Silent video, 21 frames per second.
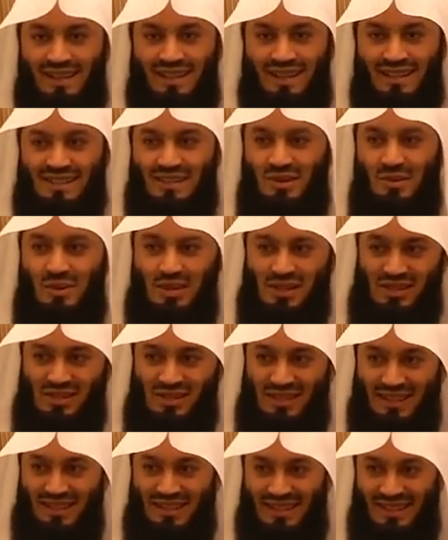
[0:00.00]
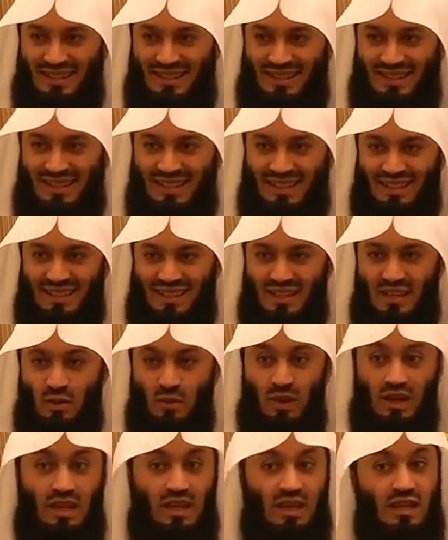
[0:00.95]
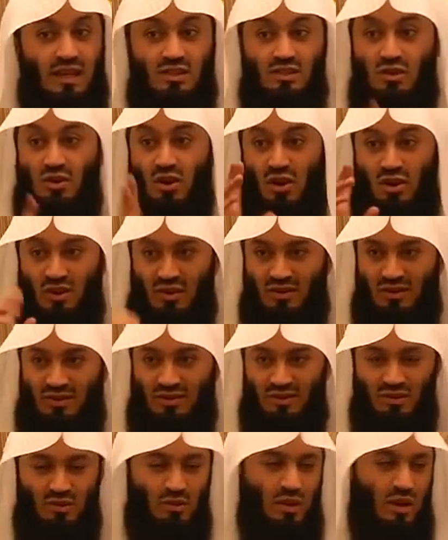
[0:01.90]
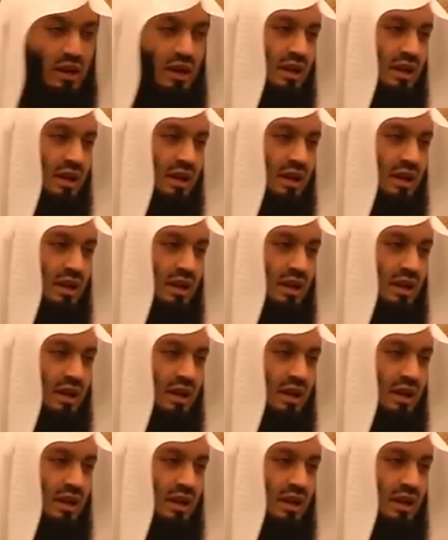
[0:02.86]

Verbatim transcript: That's the question. Well, he is gone to